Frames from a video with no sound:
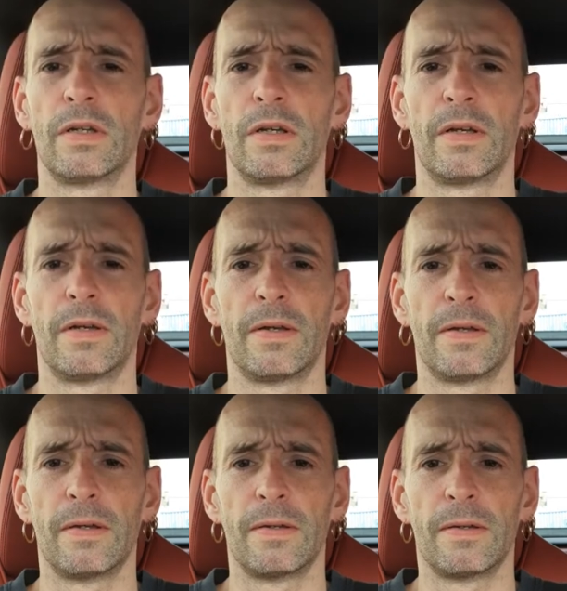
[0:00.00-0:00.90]

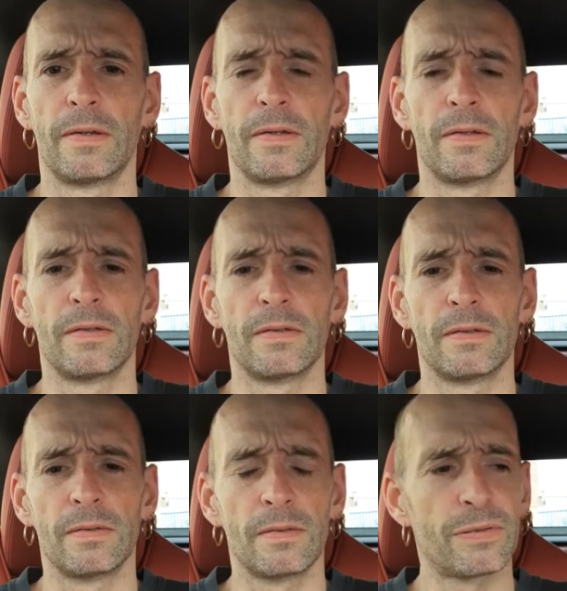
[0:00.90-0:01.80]

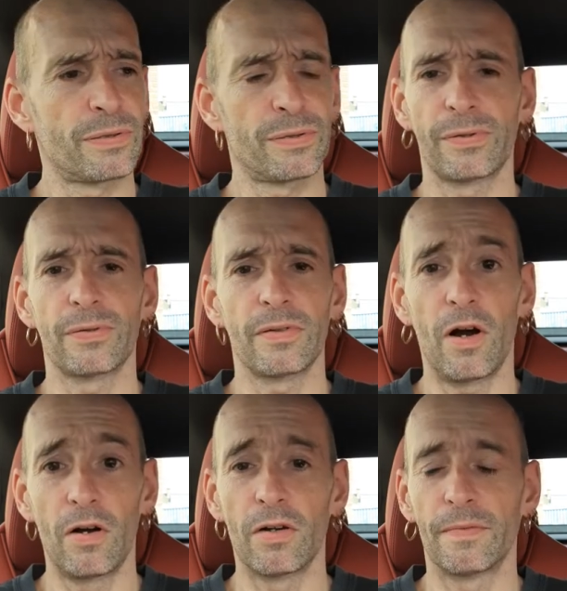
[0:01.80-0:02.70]

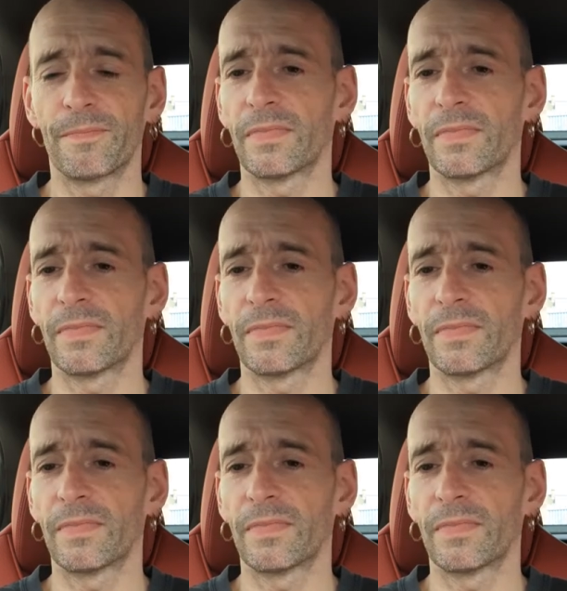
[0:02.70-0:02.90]
No one is speaking in this clip.